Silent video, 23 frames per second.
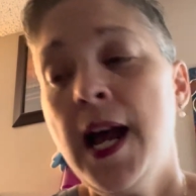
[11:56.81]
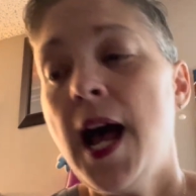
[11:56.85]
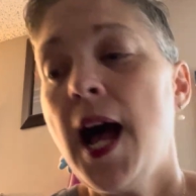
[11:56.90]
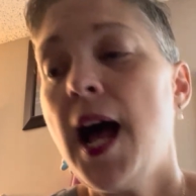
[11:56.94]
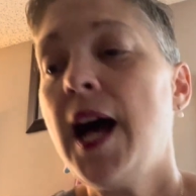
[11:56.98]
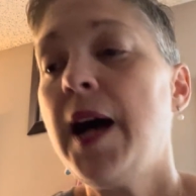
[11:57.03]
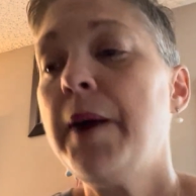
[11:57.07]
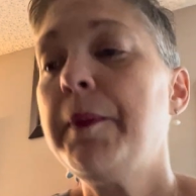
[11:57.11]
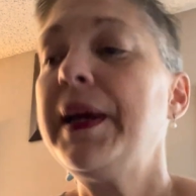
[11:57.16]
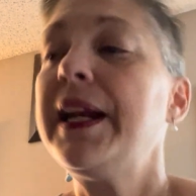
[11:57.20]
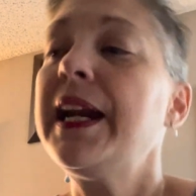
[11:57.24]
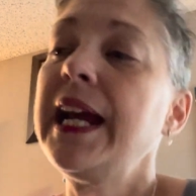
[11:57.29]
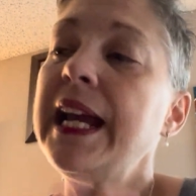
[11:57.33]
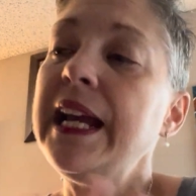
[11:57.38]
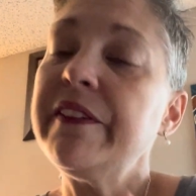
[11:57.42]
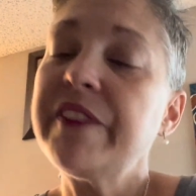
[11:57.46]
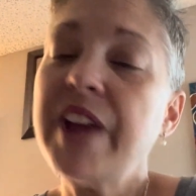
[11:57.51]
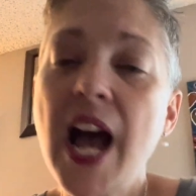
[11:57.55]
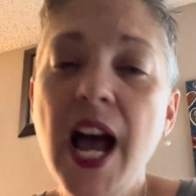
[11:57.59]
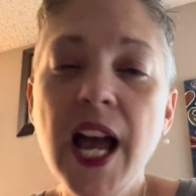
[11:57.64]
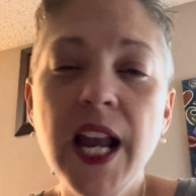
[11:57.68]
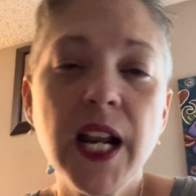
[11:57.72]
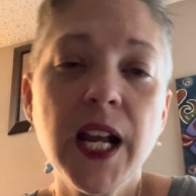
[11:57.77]
And I have
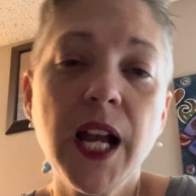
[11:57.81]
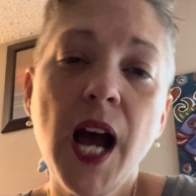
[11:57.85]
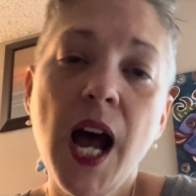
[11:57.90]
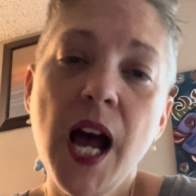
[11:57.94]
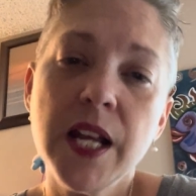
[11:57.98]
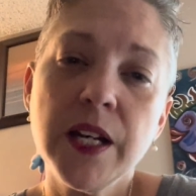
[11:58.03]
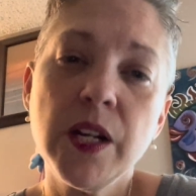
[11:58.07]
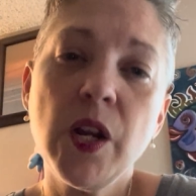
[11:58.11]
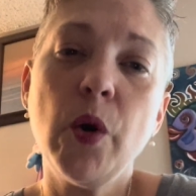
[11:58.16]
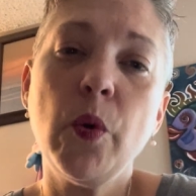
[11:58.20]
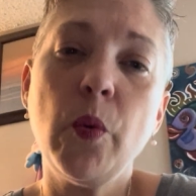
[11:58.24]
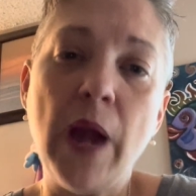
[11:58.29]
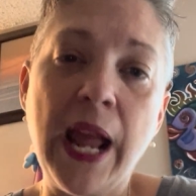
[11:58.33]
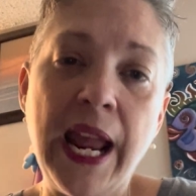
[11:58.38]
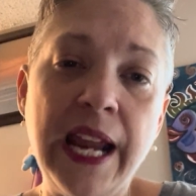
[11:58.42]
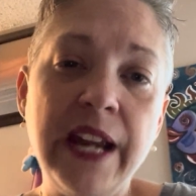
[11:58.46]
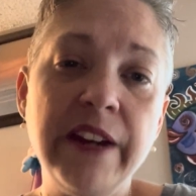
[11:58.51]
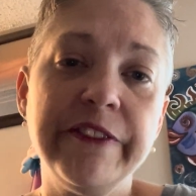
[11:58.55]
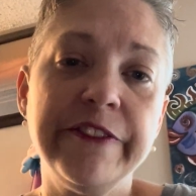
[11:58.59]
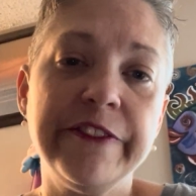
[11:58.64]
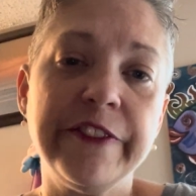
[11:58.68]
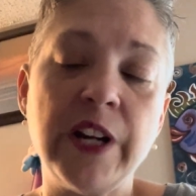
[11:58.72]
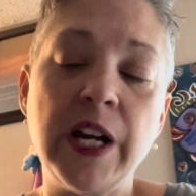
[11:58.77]
kind of gotten away
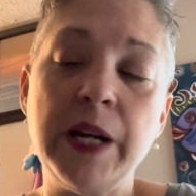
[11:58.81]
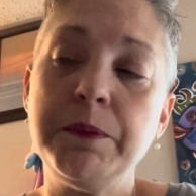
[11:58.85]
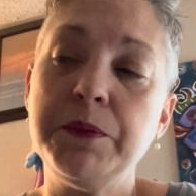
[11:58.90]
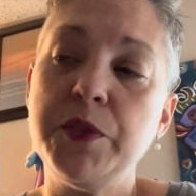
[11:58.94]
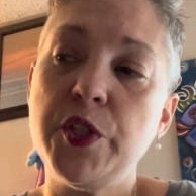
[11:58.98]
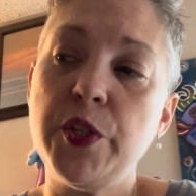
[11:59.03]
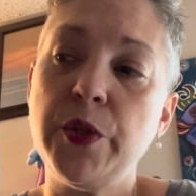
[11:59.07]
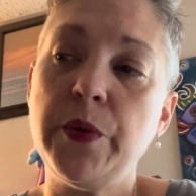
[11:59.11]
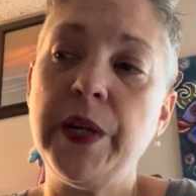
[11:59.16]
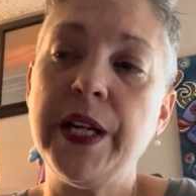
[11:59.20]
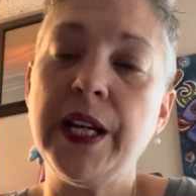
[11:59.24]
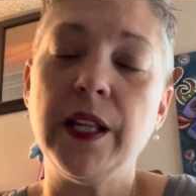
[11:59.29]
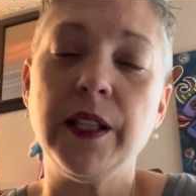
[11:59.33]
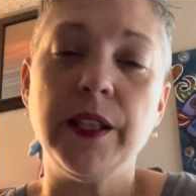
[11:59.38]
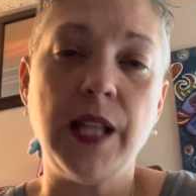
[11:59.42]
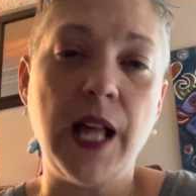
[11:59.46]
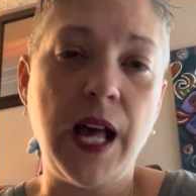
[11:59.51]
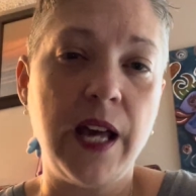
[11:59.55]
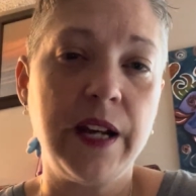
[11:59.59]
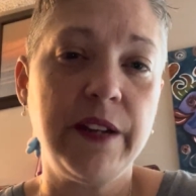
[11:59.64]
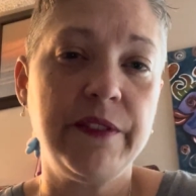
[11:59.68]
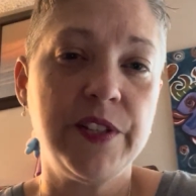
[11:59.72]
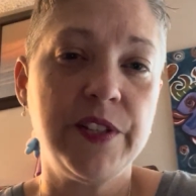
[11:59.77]
from doing a lot of